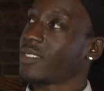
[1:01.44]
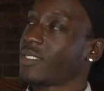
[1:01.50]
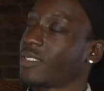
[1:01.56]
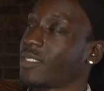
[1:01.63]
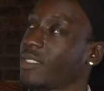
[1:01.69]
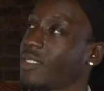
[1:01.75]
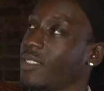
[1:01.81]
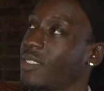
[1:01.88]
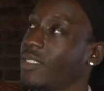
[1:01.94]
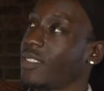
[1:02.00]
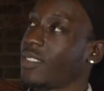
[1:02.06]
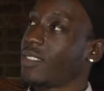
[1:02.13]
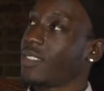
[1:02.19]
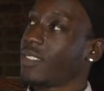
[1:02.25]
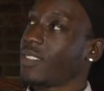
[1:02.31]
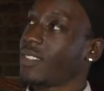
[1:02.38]

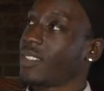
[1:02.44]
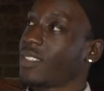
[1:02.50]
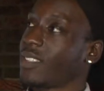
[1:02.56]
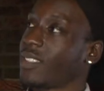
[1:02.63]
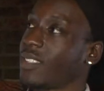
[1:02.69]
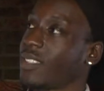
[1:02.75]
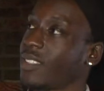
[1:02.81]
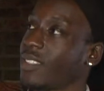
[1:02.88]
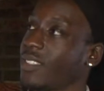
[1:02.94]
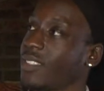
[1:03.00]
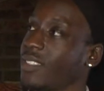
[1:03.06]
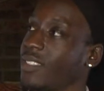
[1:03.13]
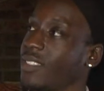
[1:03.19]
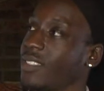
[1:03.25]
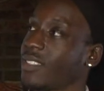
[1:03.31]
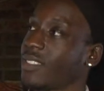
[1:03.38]

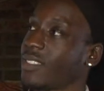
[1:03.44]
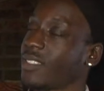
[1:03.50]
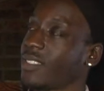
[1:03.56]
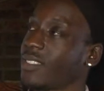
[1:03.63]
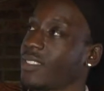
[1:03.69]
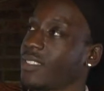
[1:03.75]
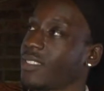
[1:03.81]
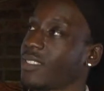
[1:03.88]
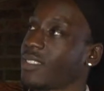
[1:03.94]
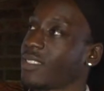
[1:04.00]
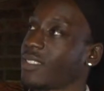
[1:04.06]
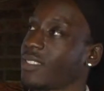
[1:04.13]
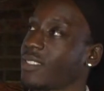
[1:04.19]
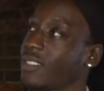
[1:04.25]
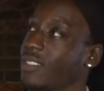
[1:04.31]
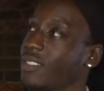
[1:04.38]

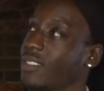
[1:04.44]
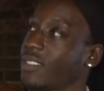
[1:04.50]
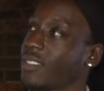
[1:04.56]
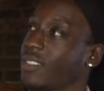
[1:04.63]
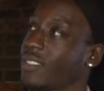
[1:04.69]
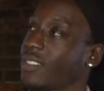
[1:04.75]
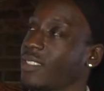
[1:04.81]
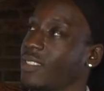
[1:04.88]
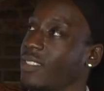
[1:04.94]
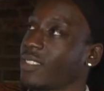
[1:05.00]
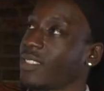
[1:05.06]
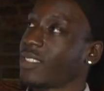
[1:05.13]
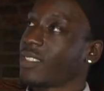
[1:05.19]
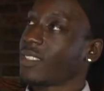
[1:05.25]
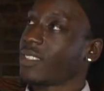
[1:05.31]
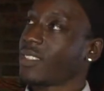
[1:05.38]

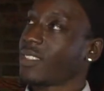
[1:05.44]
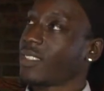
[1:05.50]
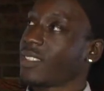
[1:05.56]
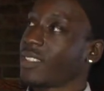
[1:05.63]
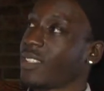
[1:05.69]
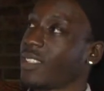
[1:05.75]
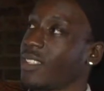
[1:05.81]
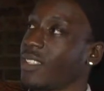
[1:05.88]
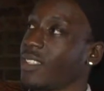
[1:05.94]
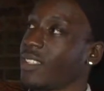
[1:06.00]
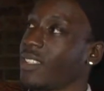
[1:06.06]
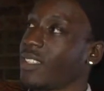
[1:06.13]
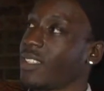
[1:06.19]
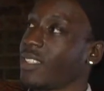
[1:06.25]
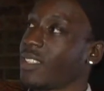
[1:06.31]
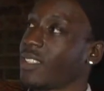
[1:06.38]

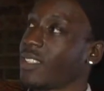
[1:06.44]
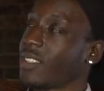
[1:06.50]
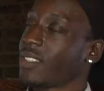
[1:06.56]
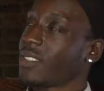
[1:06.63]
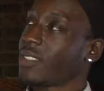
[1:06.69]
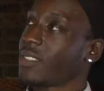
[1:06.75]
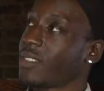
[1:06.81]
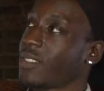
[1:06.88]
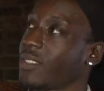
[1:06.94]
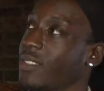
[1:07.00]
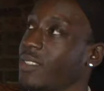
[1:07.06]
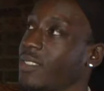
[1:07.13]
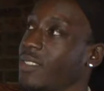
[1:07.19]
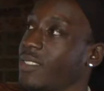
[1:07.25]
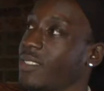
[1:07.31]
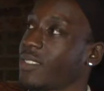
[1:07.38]

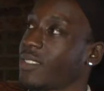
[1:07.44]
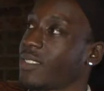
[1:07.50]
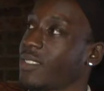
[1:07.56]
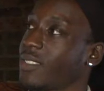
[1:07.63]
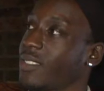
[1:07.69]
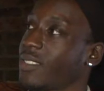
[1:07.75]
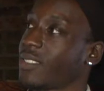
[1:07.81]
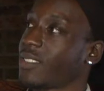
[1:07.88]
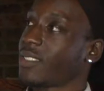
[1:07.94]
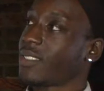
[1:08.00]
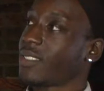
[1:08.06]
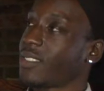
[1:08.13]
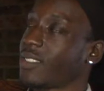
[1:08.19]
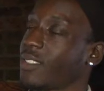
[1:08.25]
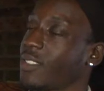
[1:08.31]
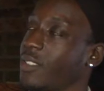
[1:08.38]

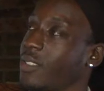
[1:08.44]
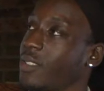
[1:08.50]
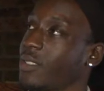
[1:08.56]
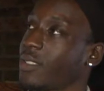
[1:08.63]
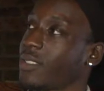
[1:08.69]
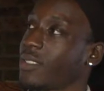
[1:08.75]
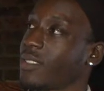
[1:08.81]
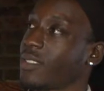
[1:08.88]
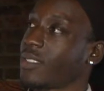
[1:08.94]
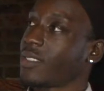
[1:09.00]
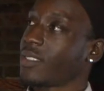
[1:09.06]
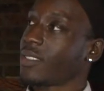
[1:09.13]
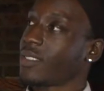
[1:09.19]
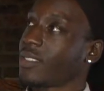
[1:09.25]
(not speaking)